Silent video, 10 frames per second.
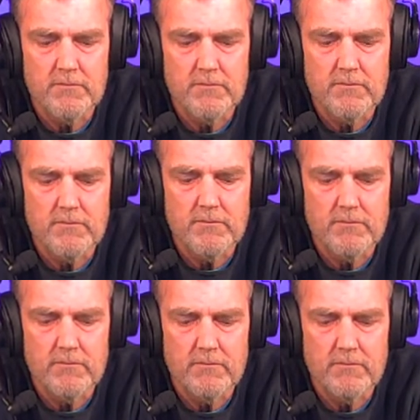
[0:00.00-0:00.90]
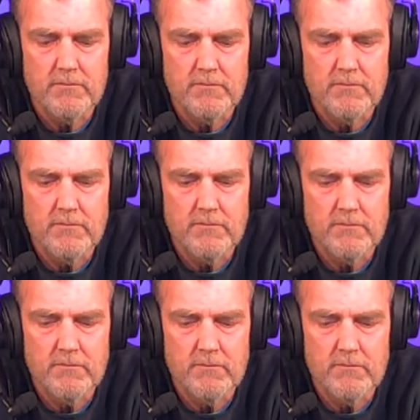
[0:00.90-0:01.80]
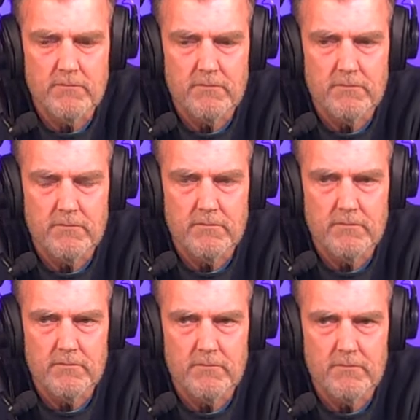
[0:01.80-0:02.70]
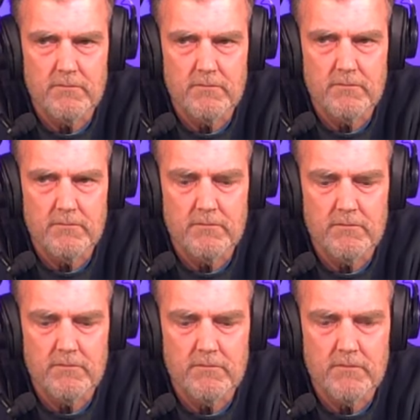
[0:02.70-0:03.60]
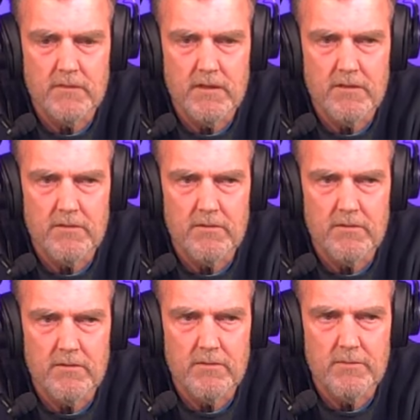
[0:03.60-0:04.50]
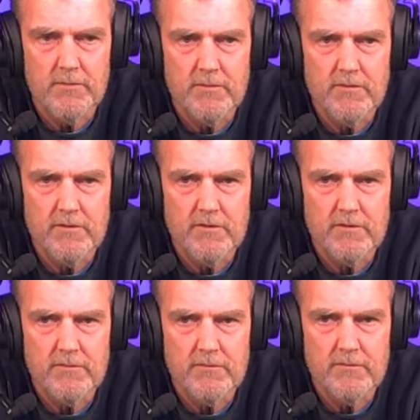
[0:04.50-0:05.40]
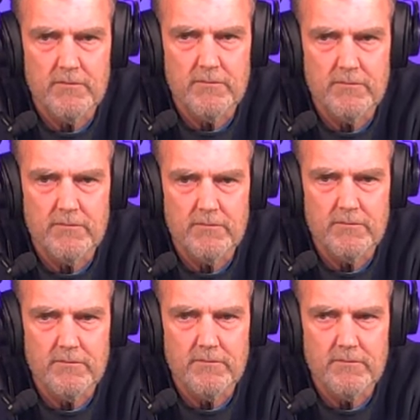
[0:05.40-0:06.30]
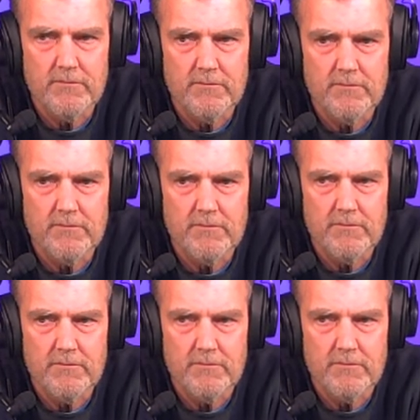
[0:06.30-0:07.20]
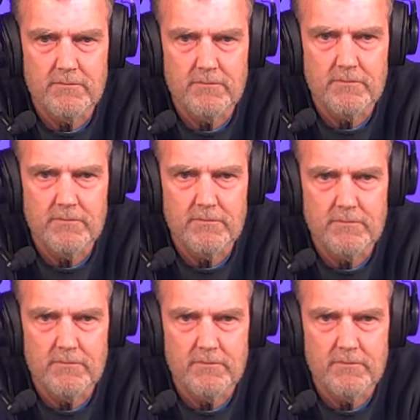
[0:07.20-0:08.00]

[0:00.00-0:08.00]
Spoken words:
[no speech]